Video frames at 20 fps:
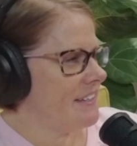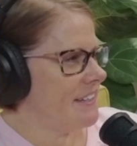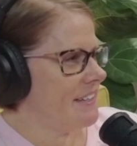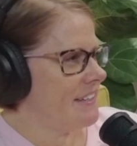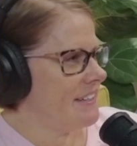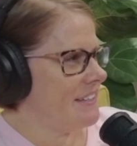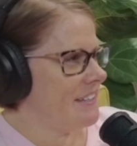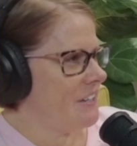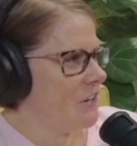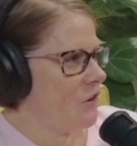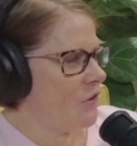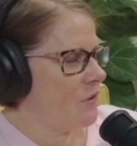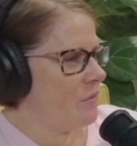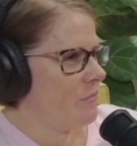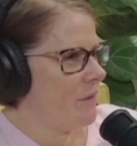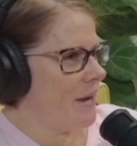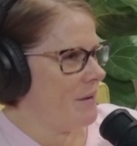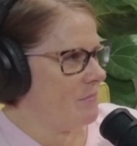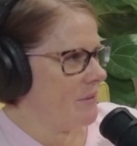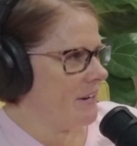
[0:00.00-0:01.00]
And, and
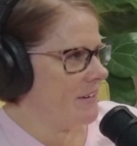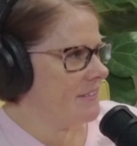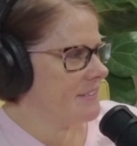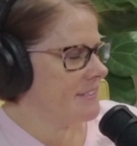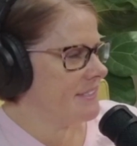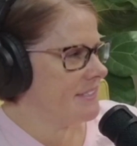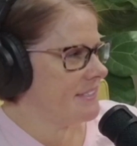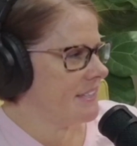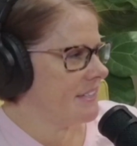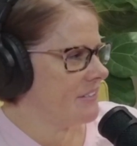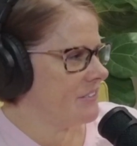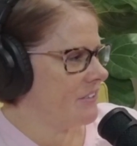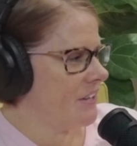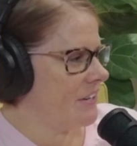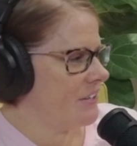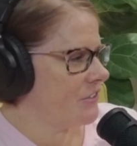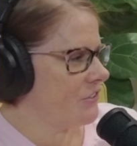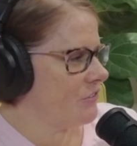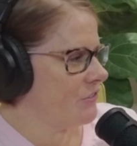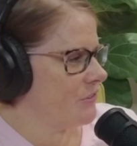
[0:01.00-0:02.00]
my parents had done a
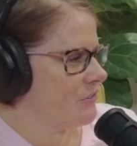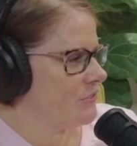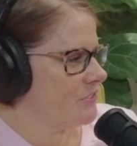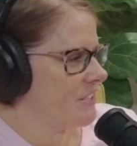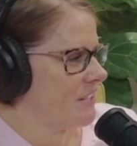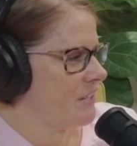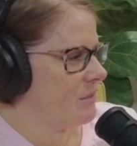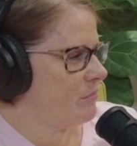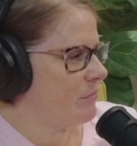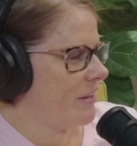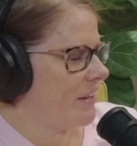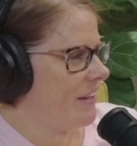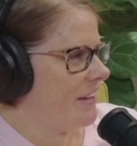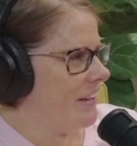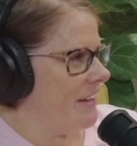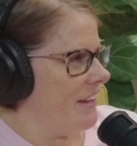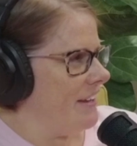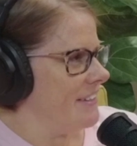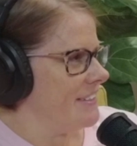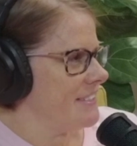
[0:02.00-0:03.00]
lot of cruising, but
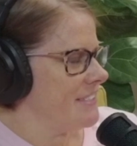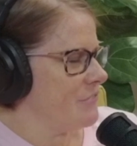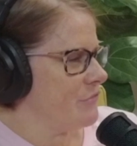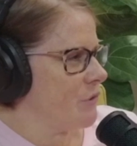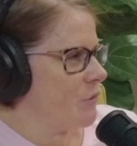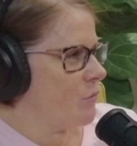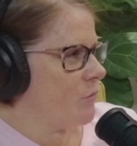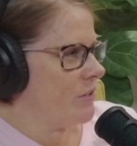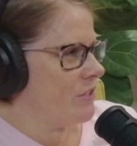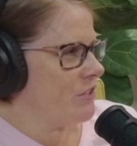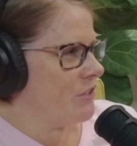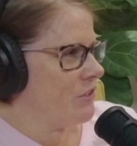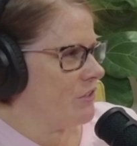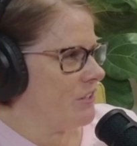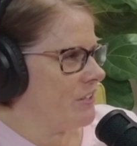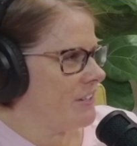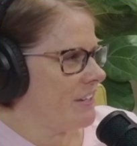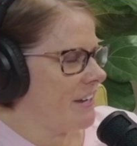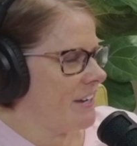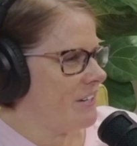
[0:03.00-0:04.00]
it's different when
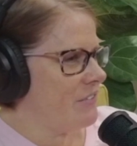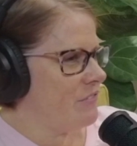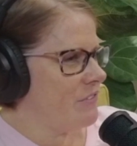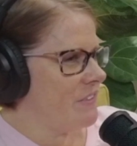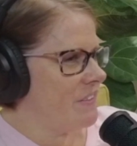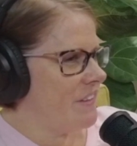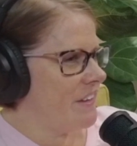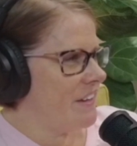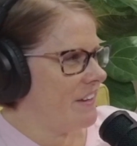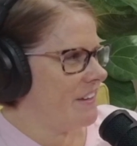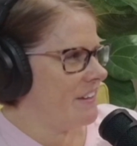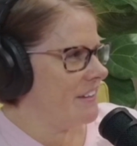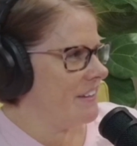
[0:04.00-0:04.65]
you're kind of in the